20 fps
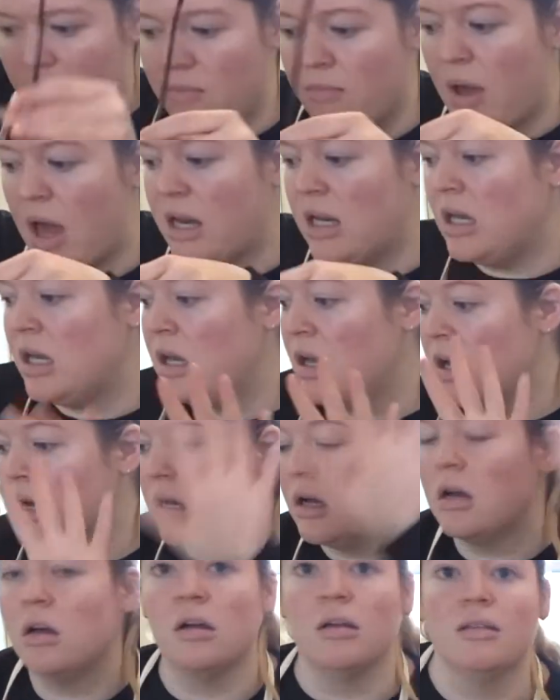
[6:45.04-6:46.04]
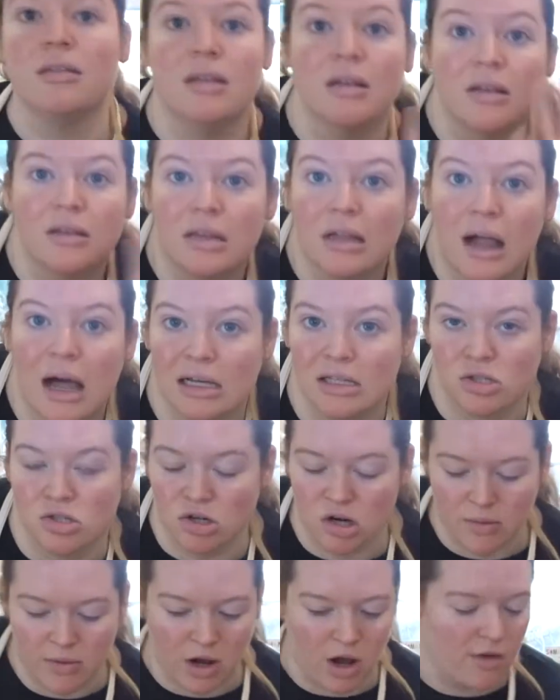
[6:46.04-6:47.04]
Betty, the glasses
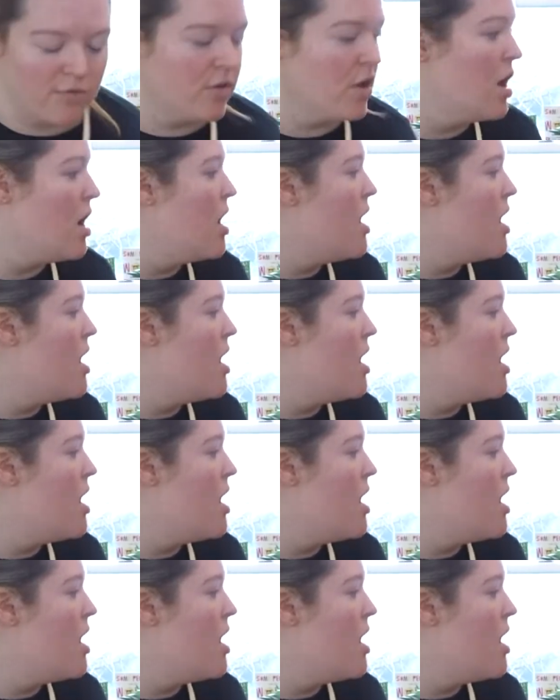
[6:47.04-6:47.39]
are coming off.